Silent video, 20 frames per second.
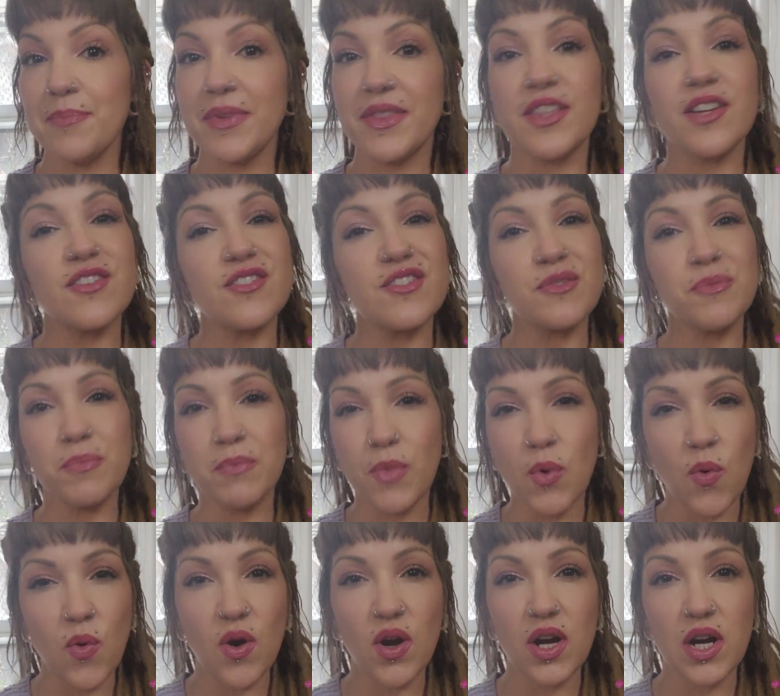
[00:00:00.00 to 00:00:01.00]
But there's
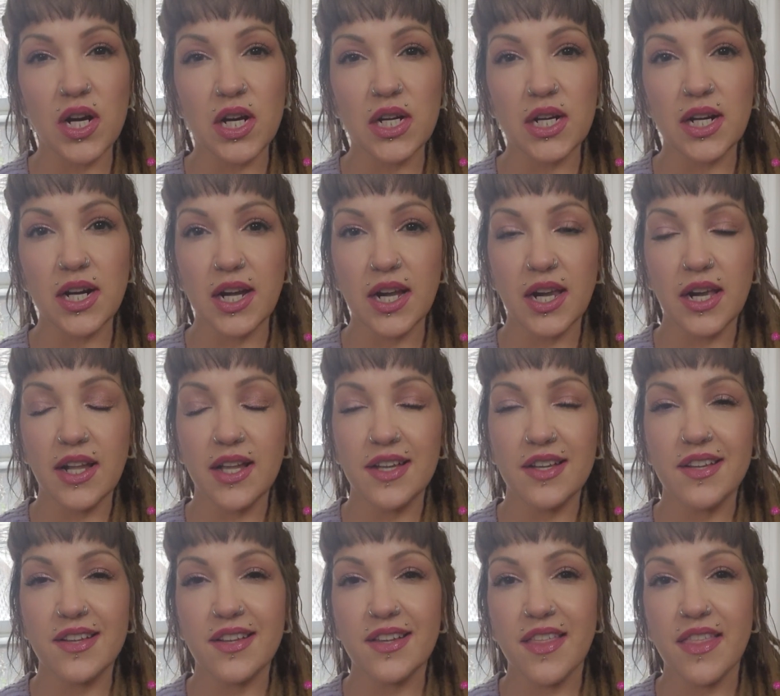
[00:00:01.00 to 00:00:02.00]
more
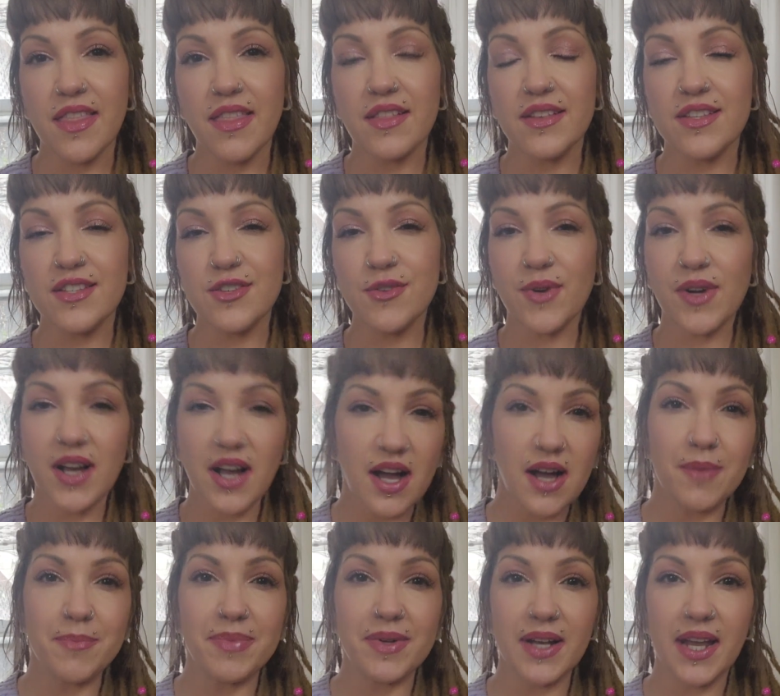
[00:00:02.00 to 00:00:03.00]
to a
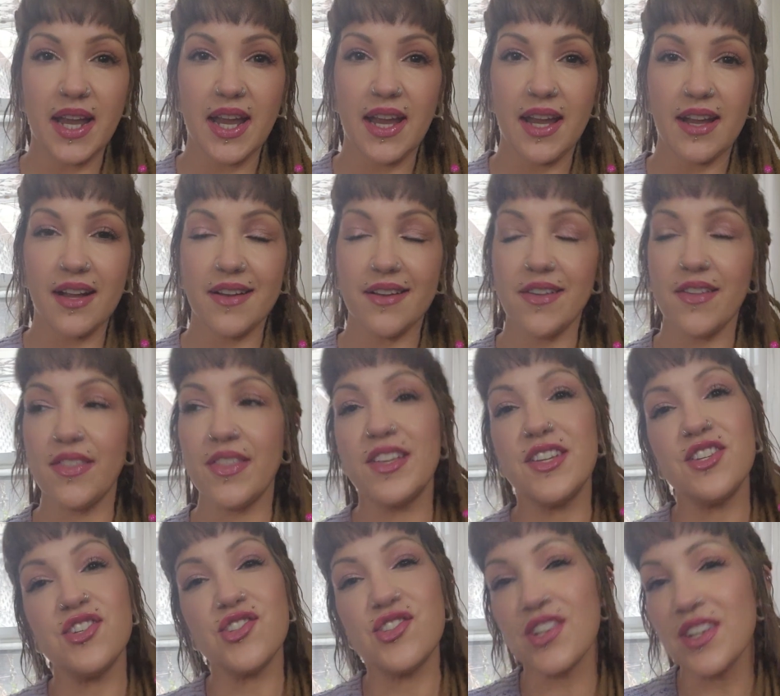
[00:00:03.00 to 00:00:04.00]
company
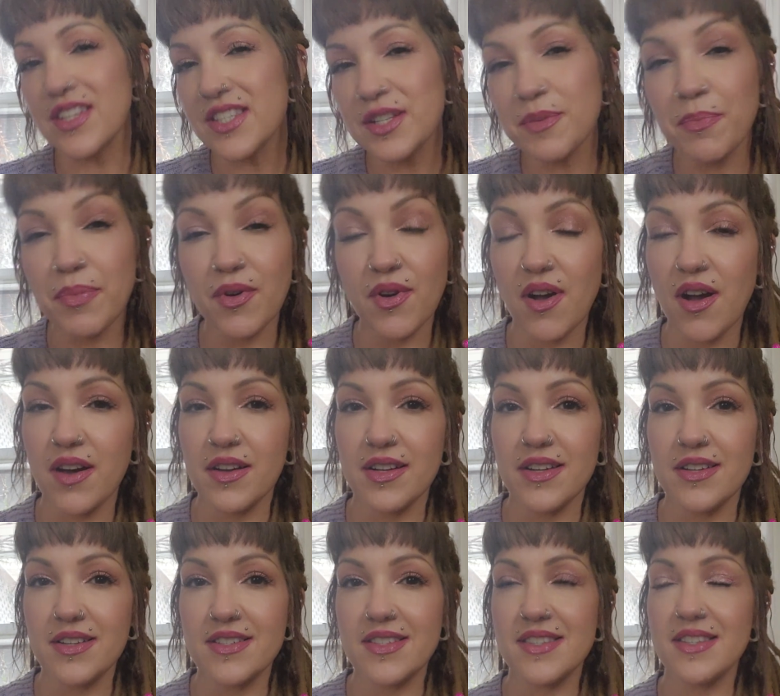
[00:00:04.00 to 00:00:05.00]
than just
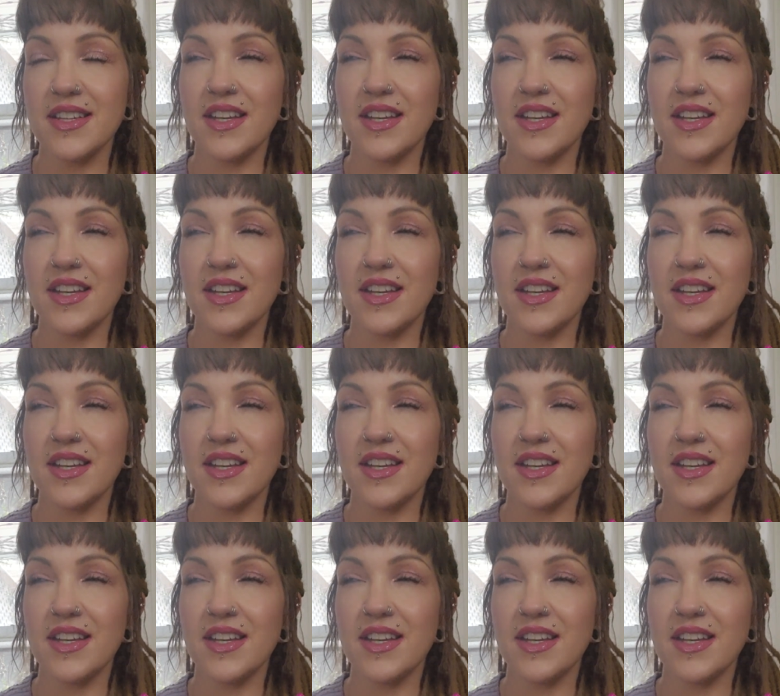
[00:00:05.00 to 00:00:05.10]
products.